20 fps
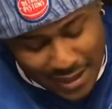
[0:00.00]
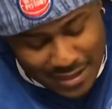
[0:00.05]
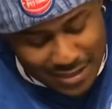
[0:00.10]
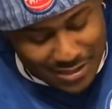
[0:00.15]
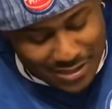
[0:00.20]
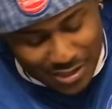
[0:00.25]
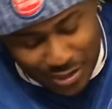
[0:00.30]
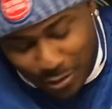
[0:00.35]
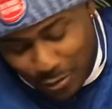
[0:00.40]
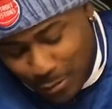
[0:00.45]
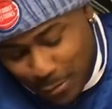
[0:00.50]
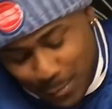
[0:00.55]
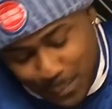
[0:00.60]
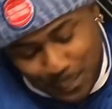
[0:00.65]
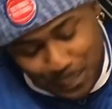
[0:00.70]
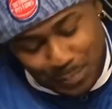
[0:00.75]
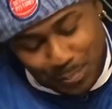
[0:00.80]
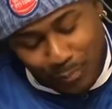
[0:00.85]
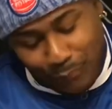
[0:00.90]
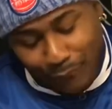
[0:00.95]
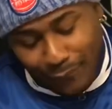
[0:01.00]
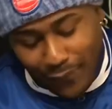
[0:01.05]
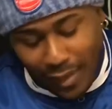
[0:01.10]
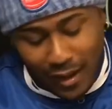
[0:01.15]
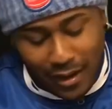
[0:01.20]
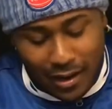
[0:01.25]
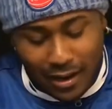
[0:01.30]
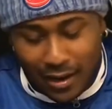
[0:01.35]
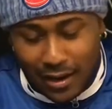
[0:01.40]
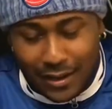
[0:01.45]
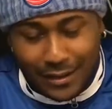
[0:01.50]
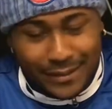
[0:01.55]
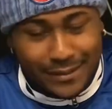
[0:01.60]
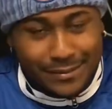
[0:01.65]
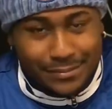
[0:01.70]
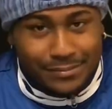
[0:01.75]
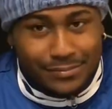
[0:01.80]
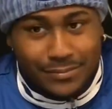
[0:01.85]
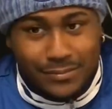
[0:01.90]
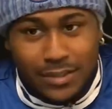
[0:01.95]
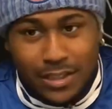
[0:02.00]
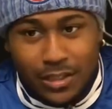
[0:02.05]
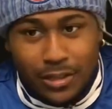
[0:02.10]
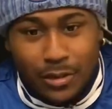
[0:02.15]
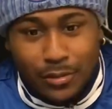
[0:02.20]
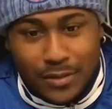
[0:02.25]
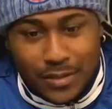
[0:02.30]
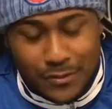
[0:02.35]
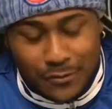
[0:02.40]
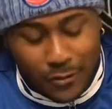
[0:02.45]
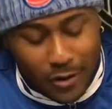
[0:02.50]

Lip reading: So, as